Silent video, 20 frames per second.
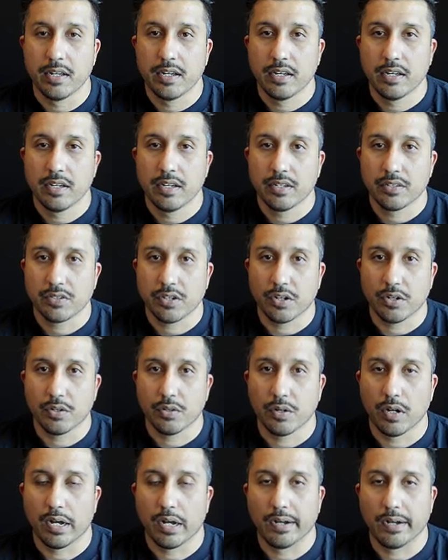
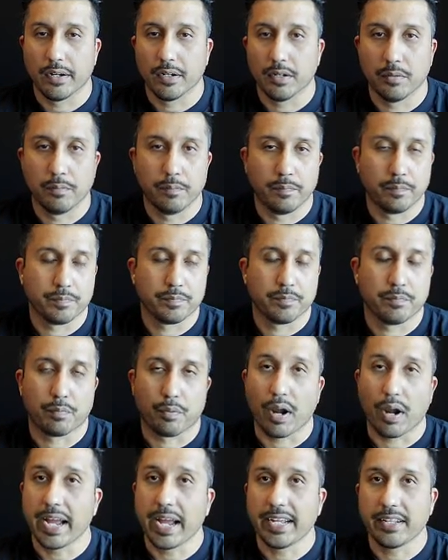So
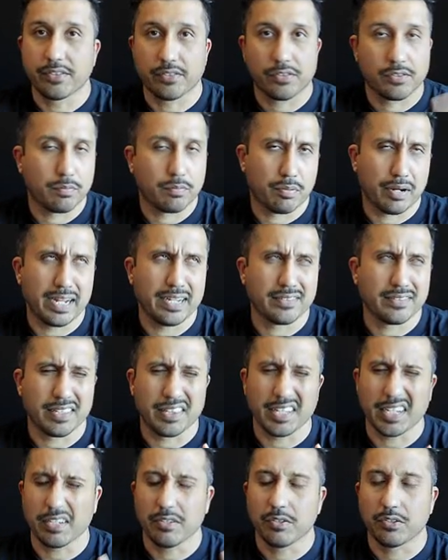Bryant's, I
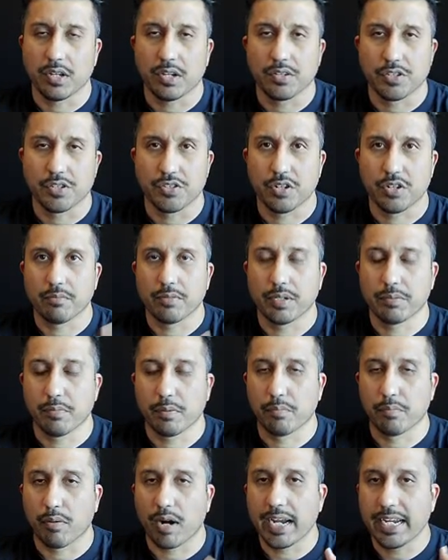think it was Andre Drummond, but
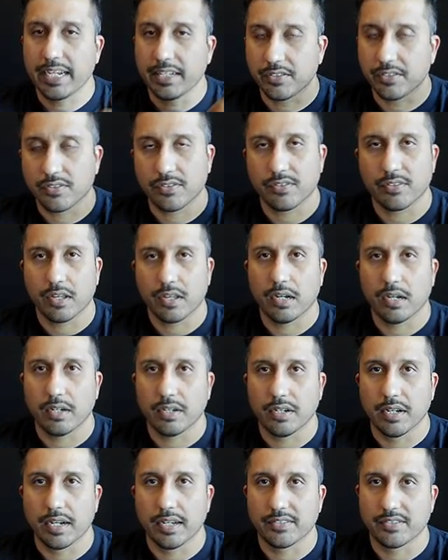Bryant's
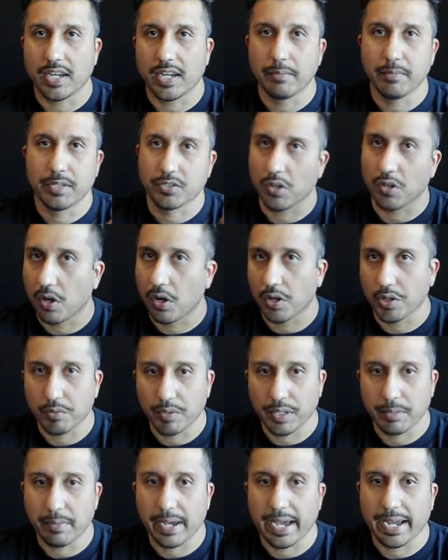assignment's all the way
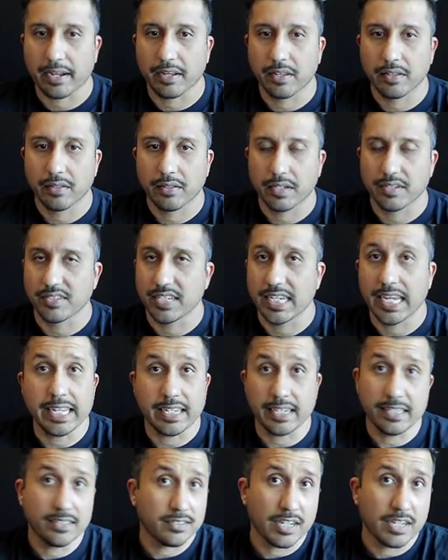back because
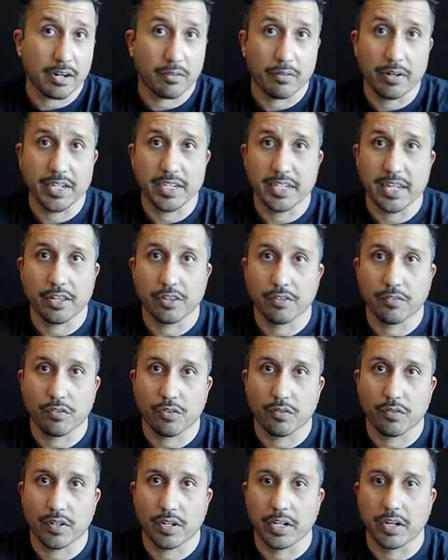he's not running down the floor
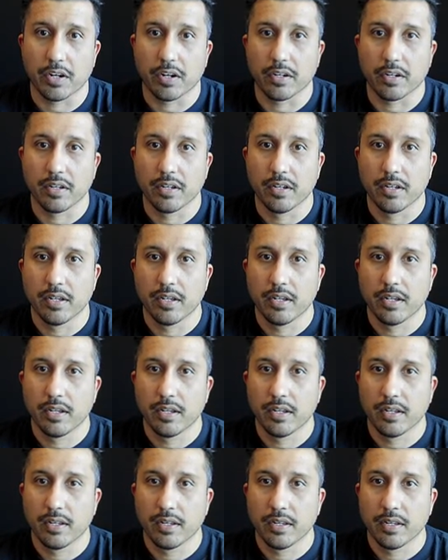very hard.
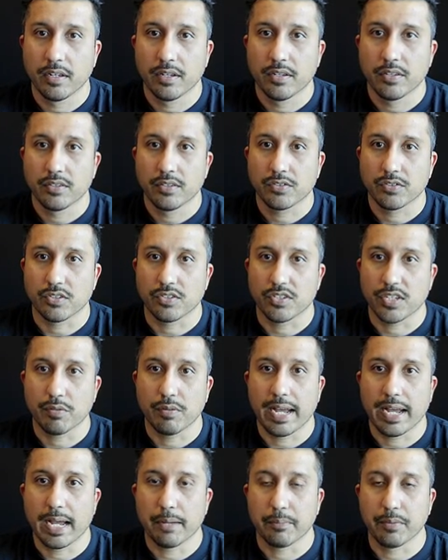So see what
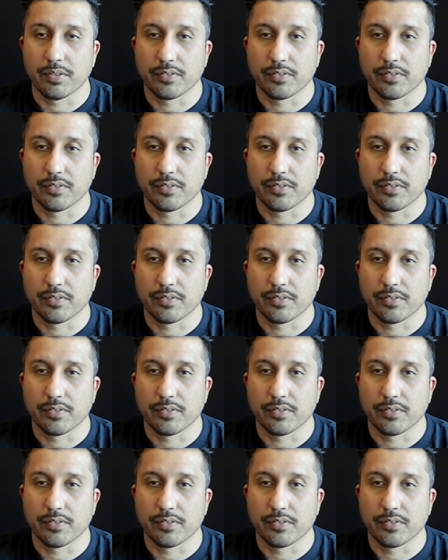happens.